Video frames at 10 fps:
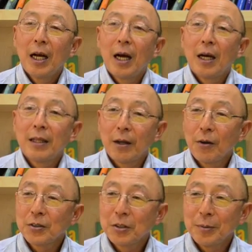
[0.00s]
Uh, that
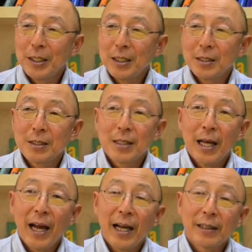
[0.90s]
also means
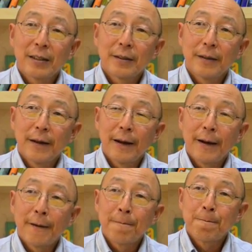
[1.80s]
that
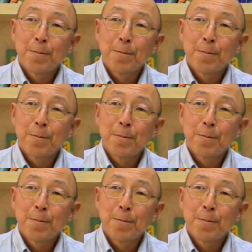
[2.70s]
uh,